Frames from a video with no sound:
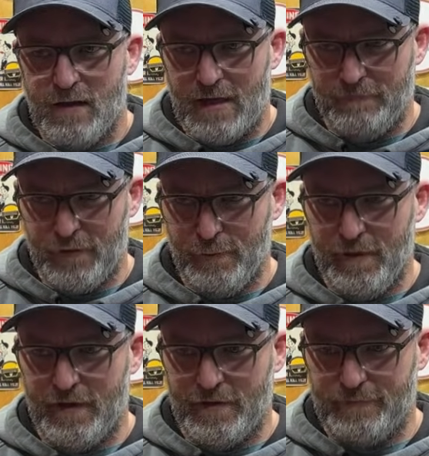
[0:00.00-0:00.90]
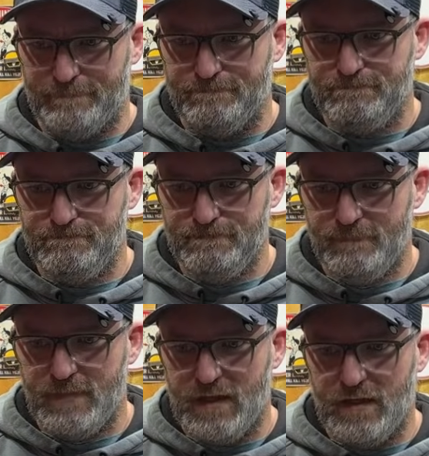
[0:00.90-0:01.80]
I filmed the
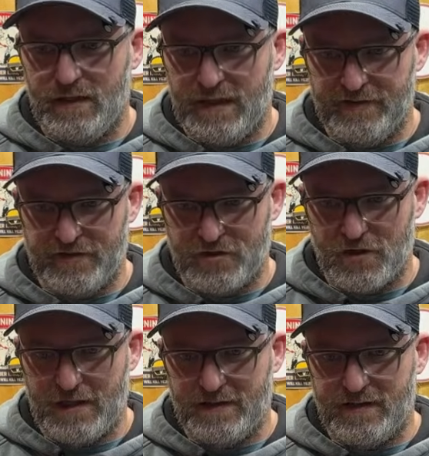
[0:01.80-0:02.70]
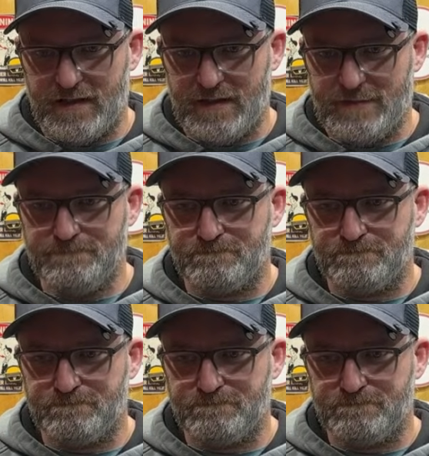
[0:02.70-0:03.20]
guess the tray today,